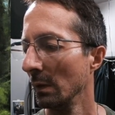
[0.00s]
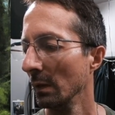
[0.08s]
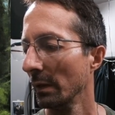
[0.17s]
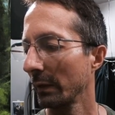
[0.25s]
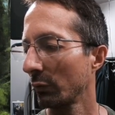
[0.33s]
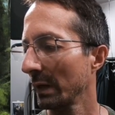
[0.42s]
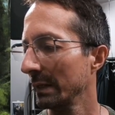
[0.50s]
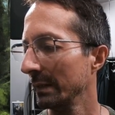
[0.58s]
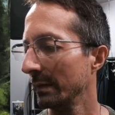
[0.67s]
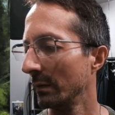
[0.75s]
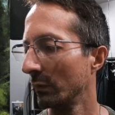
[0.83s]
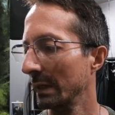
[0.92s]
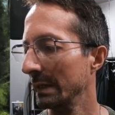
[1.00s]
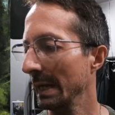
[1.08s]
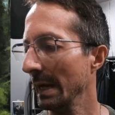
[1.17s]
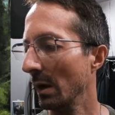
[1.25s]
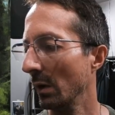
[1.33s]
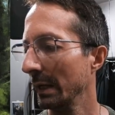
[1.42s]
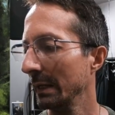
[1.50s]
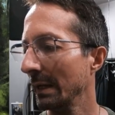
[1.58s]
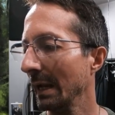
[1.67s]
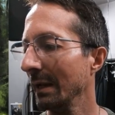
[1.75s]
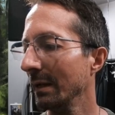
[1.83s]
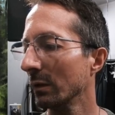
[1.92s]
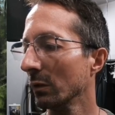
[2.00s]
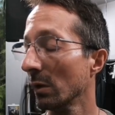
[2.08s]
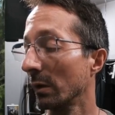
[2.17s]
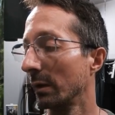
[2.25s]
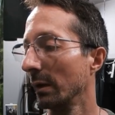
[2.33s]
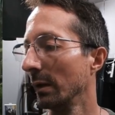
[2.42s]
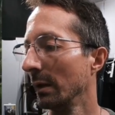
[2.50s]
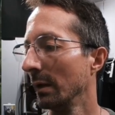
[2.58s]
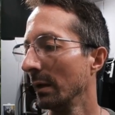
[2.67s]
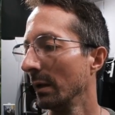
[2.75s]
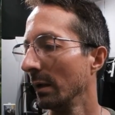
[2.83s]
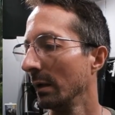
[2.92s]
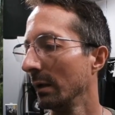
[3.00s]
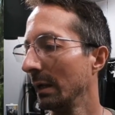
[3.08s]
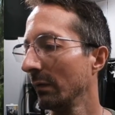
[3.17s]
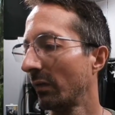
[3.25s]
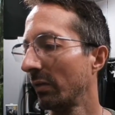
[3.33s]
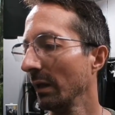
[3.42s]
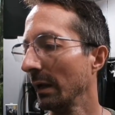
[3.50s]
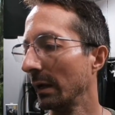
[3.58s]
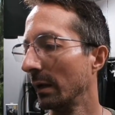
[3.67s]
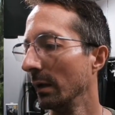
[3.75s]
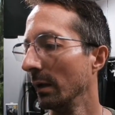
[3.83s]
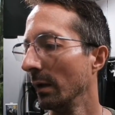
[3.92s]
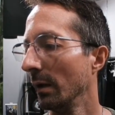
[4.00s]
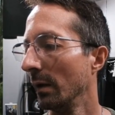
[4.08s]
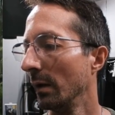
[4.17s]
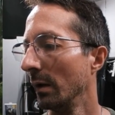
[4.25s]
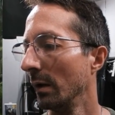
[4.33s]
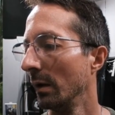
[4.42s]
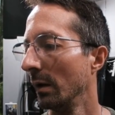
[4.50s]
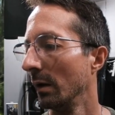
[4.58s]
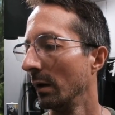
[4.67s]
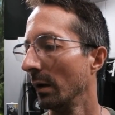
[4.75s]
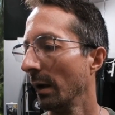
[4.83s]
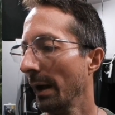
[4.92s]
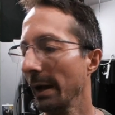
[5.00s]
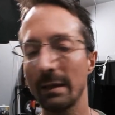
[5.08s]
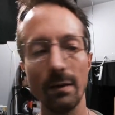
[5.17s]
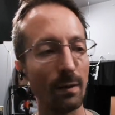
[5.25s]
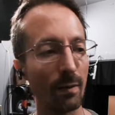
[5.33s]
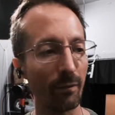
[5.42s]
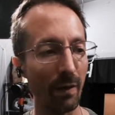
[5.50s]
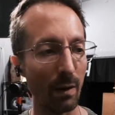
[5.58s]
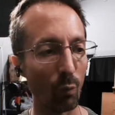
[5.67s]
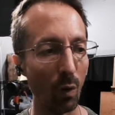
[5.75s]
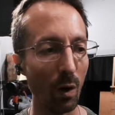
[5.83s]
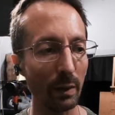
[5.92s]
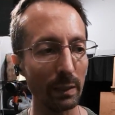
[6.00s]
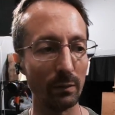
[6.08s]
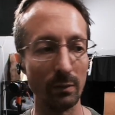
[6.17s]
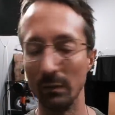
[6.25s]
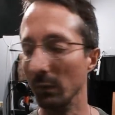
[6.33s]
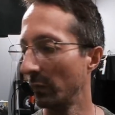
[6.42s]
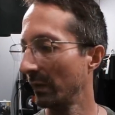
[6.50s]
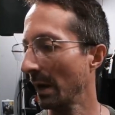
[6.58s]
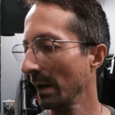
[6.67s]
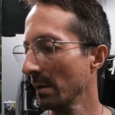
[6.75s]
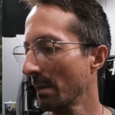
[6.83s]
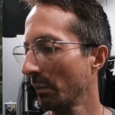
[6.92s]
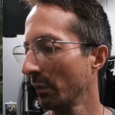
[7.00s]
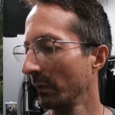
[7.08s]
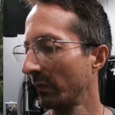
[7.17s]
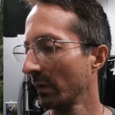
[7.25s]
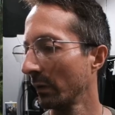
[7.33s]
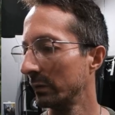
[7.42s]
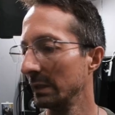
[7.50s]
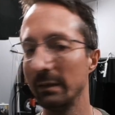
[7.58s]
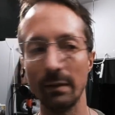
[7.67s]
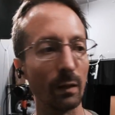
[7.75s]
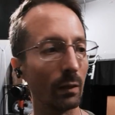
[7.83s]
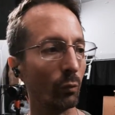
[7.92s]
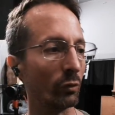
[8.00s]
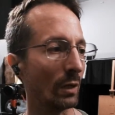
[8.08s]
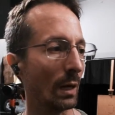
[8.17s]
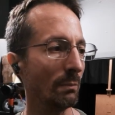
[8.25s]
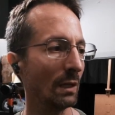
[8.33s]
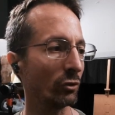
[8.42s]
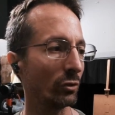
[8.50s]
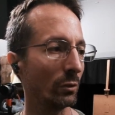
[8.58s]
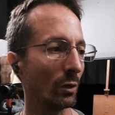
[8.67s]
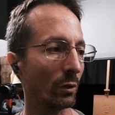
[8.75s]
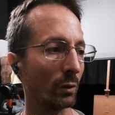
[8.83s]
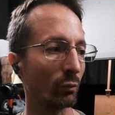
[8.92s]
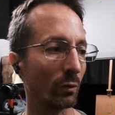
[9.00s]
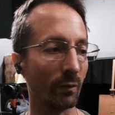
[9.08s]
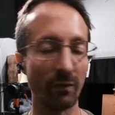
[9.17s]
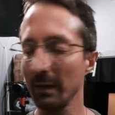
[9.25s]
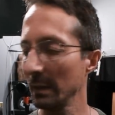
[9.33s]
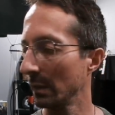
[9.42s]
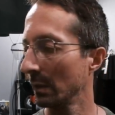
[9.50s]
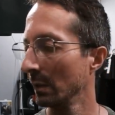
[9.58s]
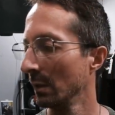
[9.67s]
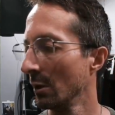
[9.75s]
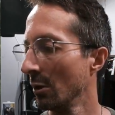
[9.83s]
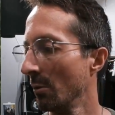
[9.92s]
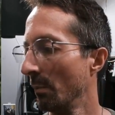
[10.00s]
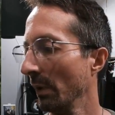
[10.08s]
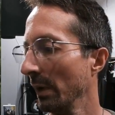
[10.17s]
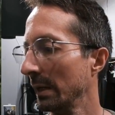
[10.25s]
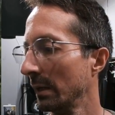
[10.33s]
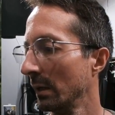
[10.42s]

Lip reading: Like right now, and look, here's the thing. I can, if I wanted to, see, I'm putting subtle detail in, which I'm not sure y'all can really see. But